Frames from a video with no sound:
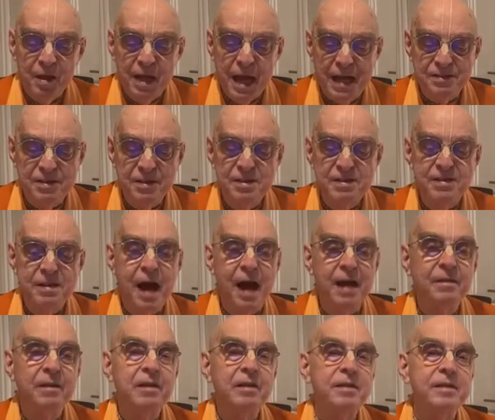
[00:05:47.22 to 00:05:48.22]
As he
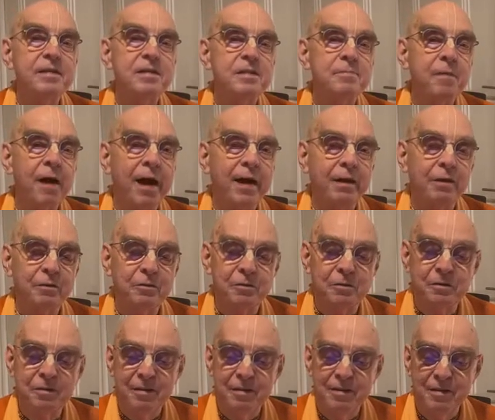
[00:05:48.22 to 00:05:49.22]
silently smiled,
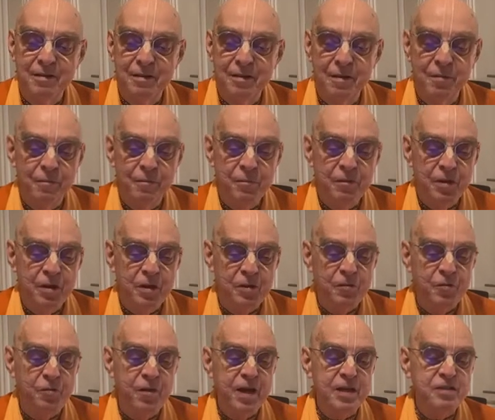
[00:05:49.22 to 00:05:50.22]

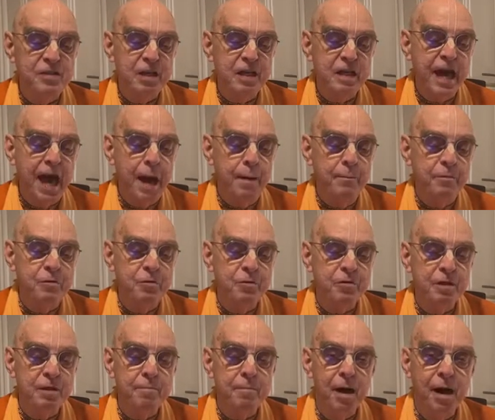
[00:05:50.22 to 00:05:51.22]
his face
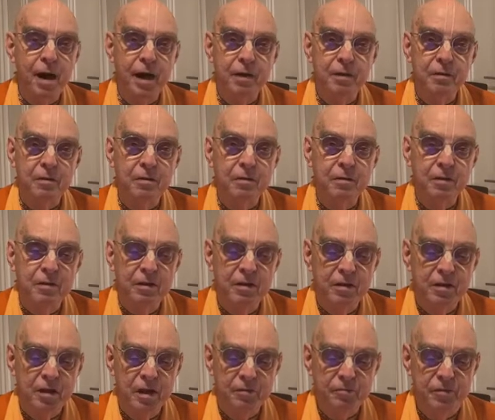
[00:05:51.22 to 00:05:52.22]
captured the mind
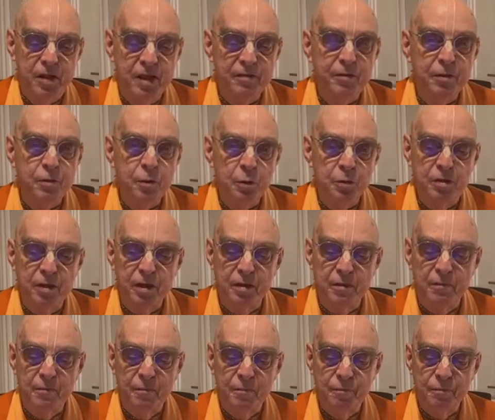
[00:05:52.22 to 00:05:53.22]
of Devahūti,